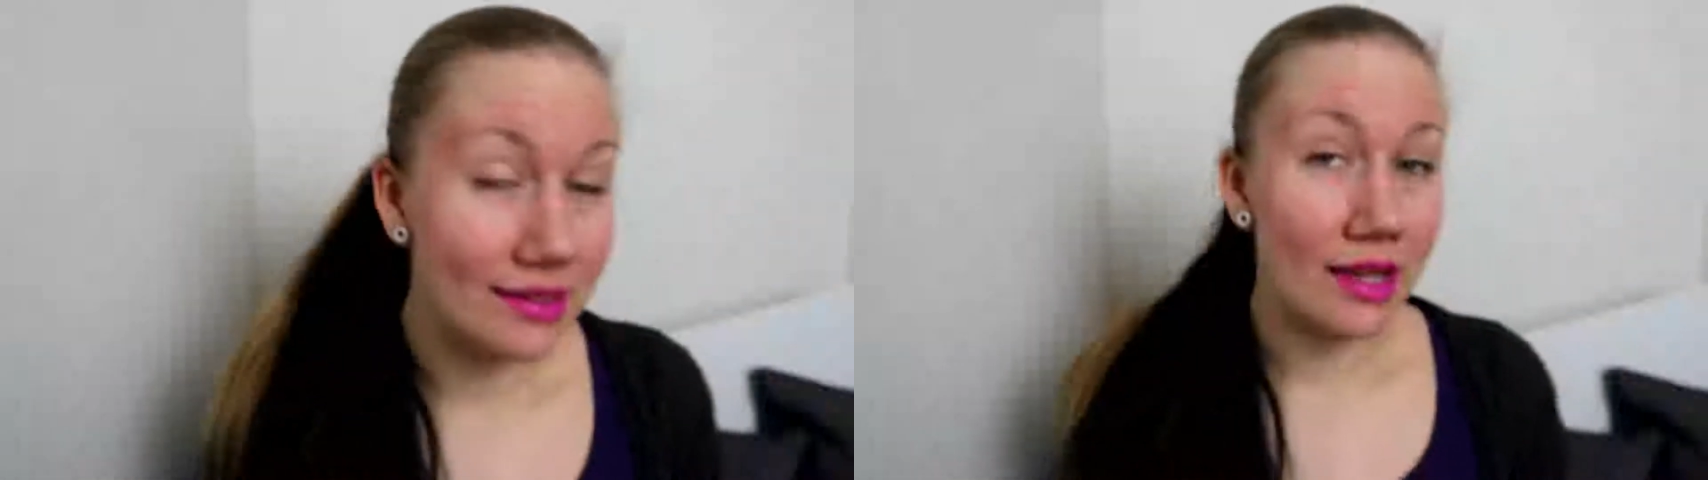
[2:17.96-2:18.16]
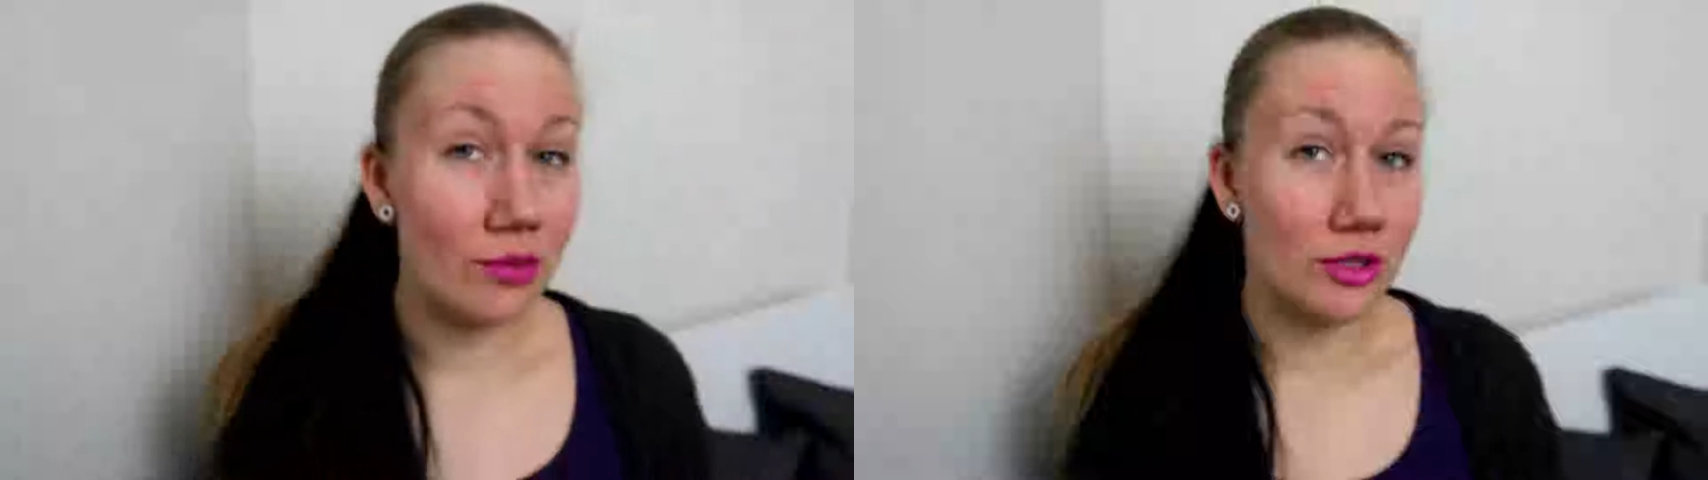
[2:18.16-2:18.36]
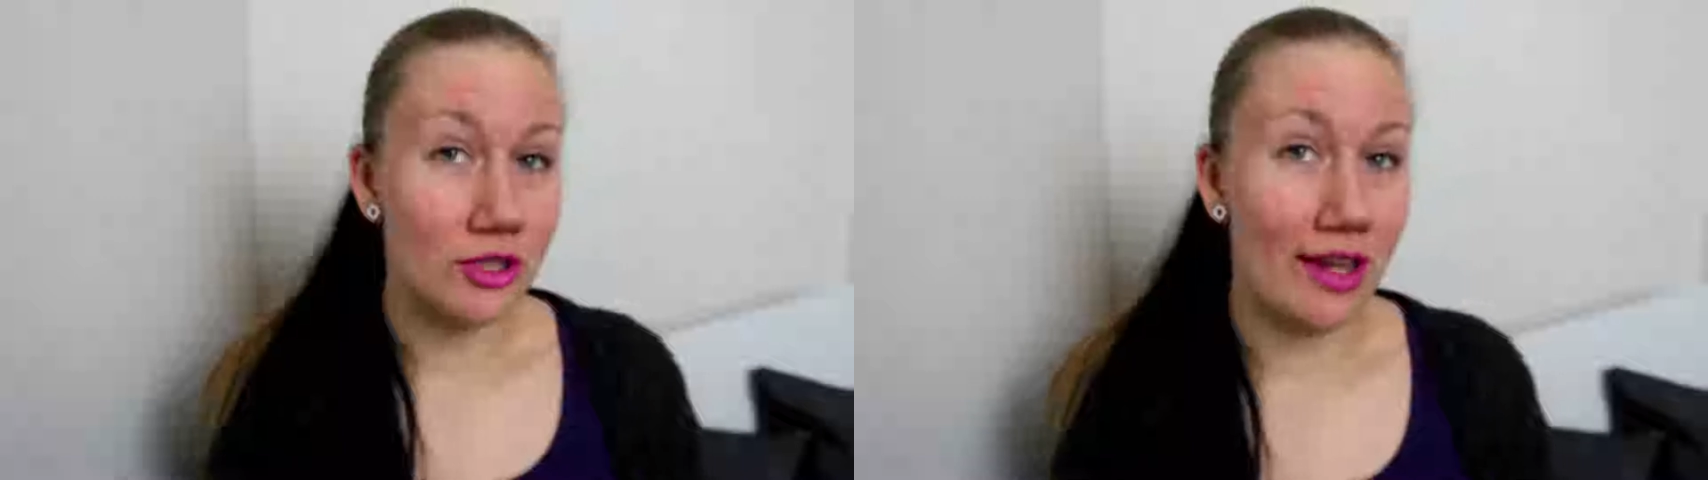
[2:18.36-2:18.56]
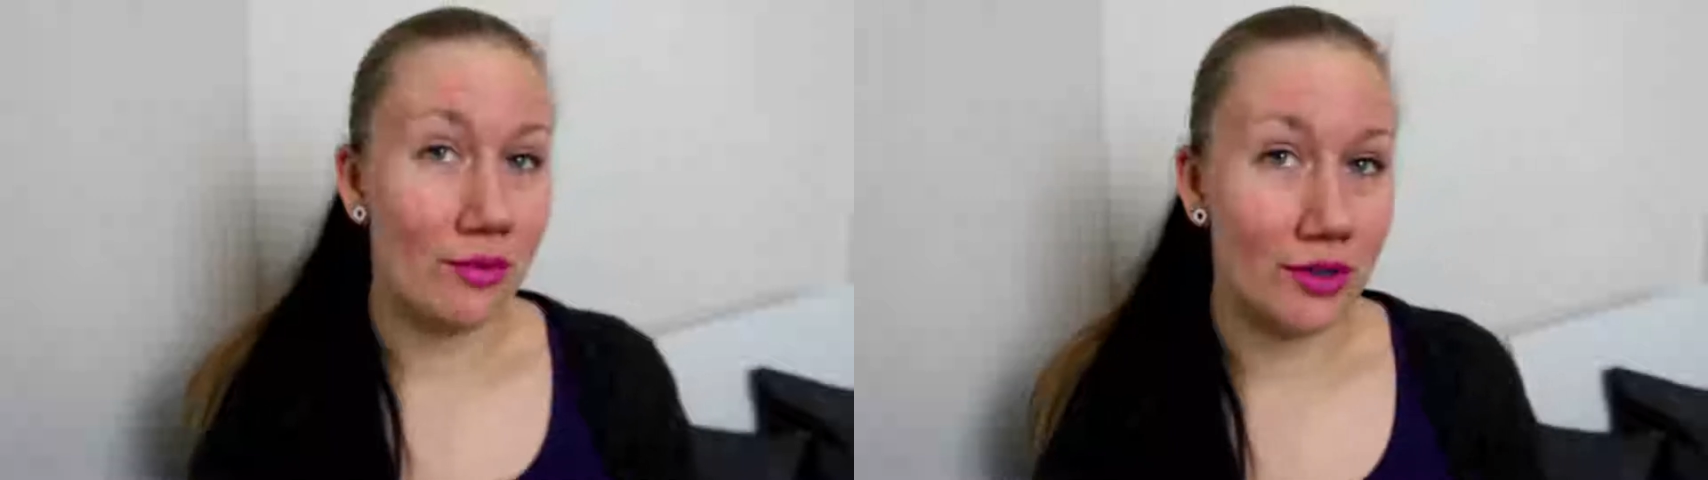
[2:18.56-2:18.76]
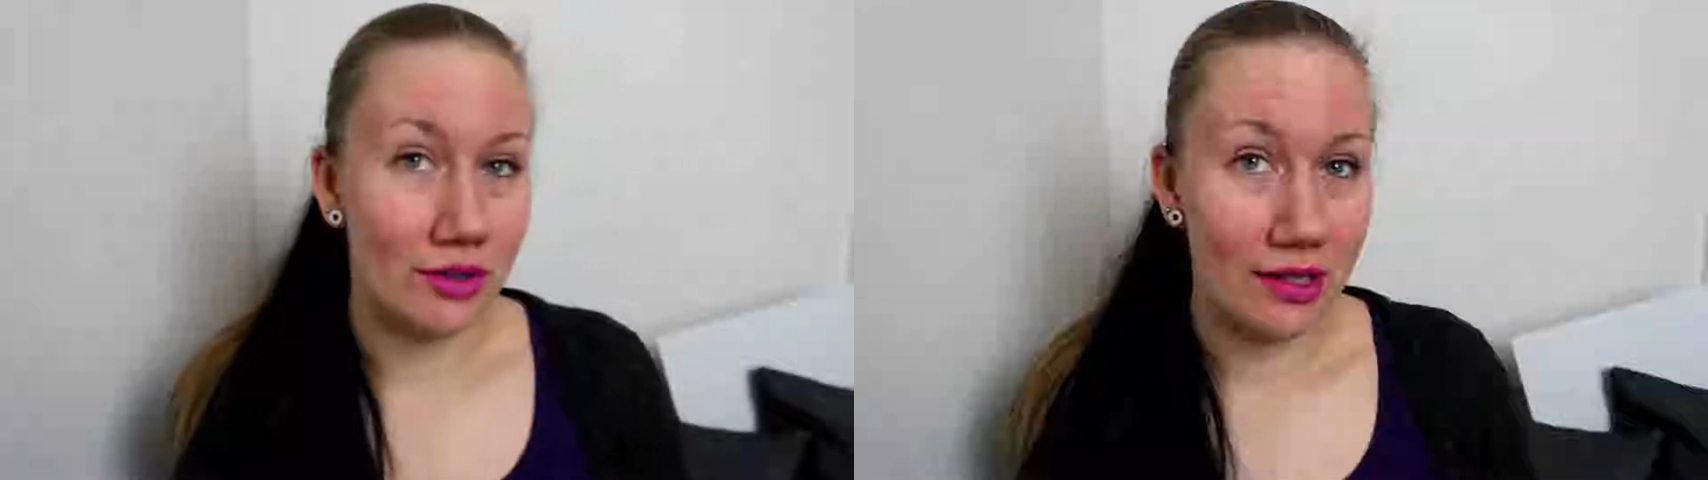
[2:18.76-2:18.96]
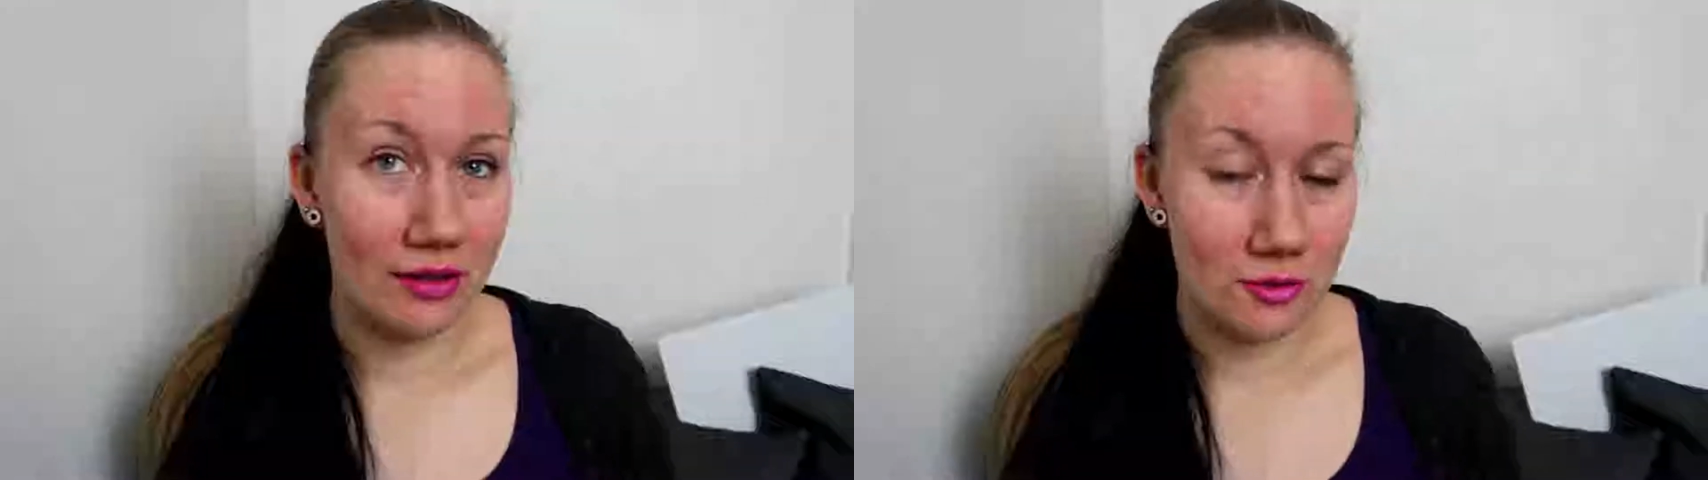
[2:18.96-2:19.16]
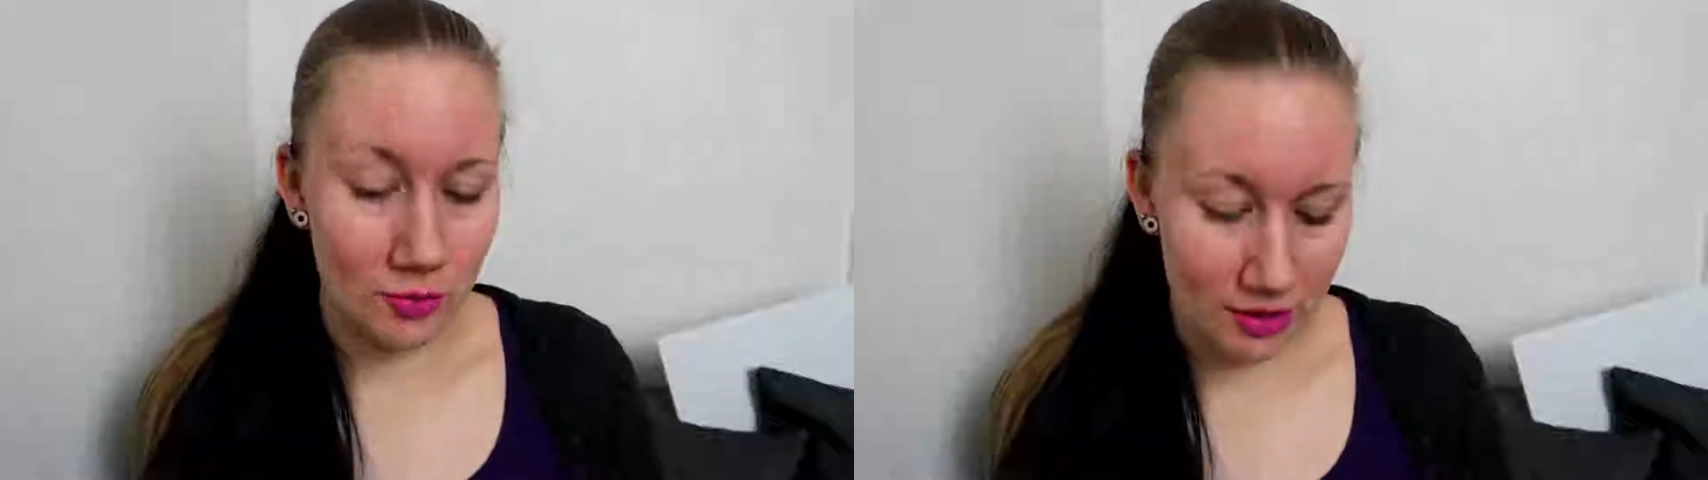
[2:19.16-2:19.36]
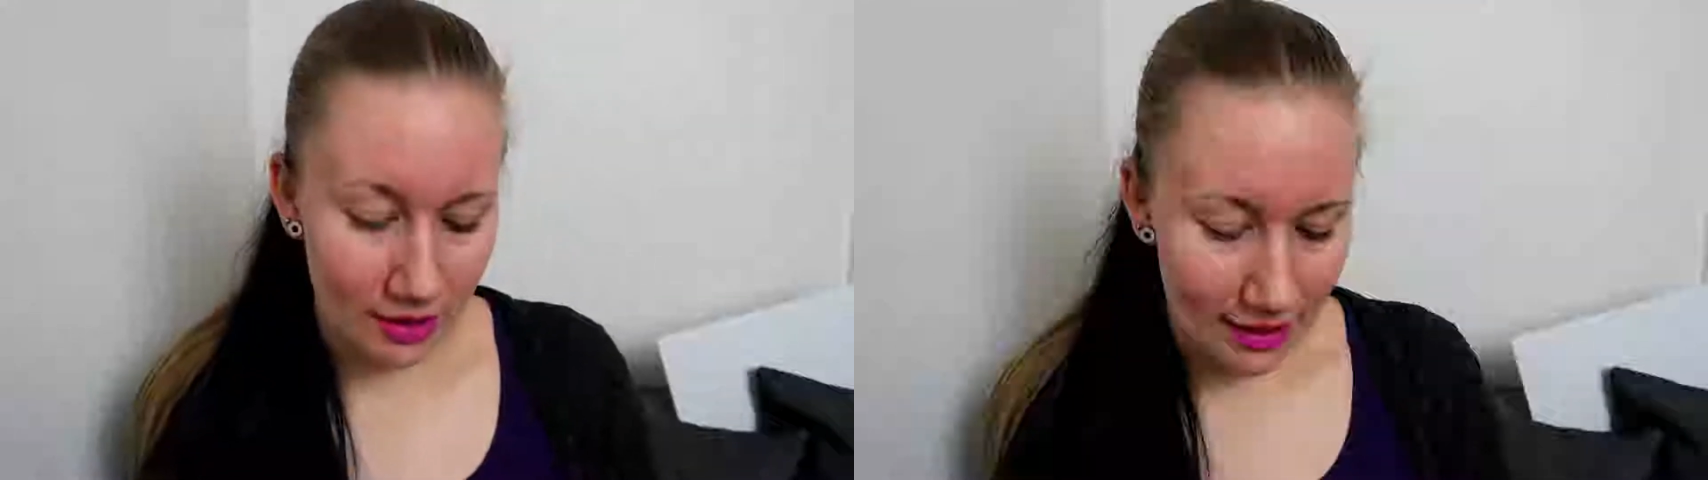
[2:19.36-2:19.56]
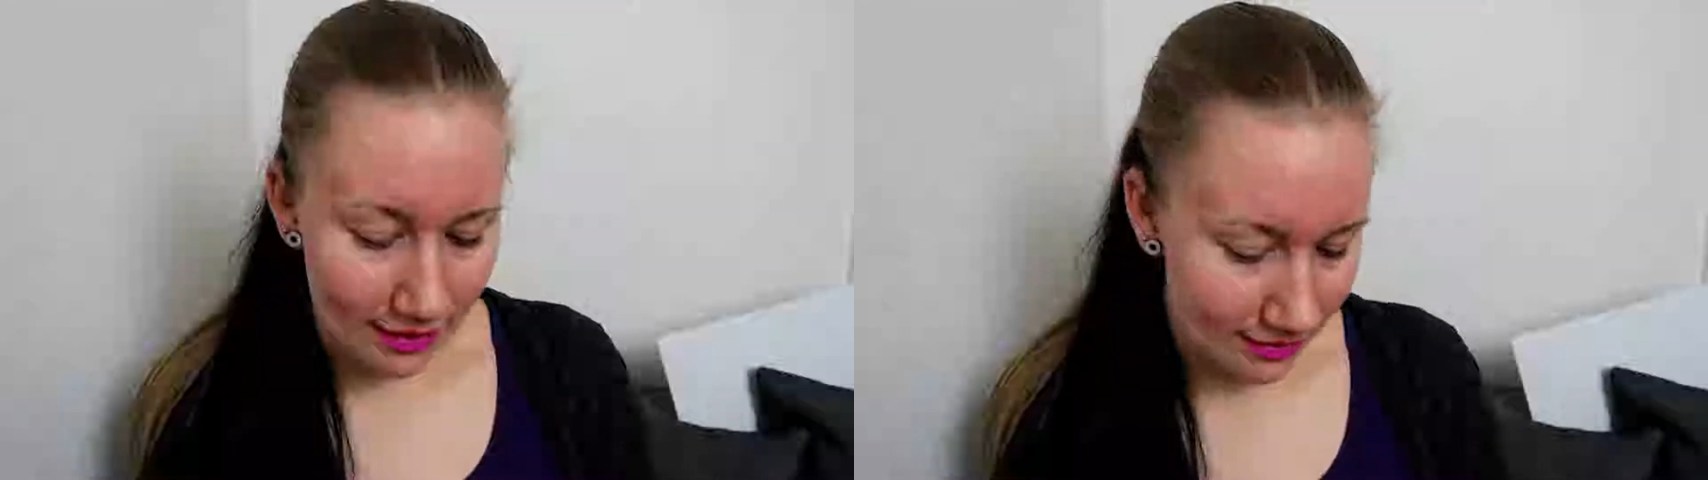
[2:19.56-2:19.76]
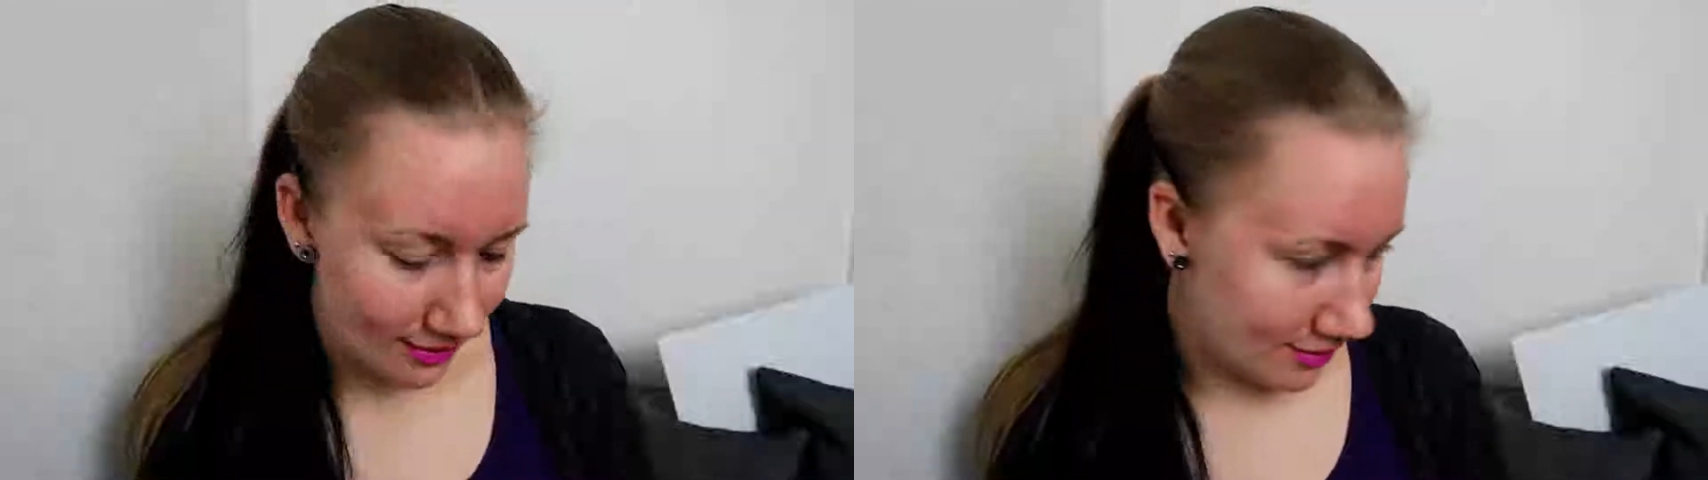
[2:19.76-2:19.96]
That's what you get when you live with your
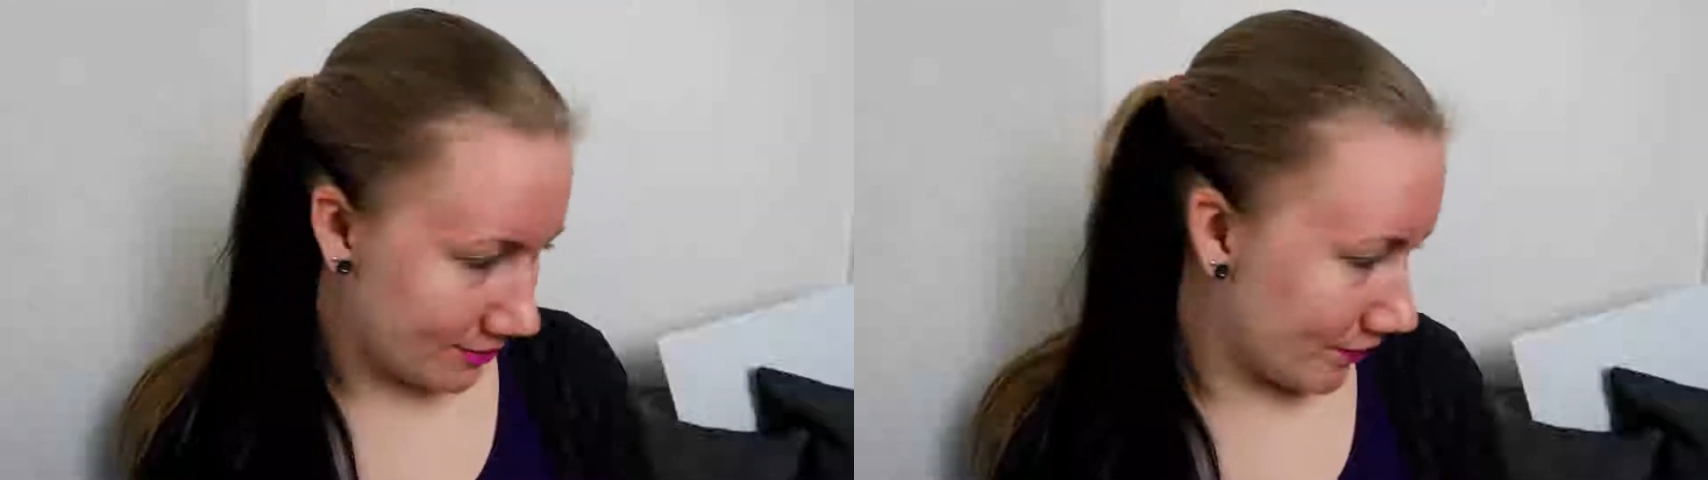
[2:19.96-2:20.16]
cats.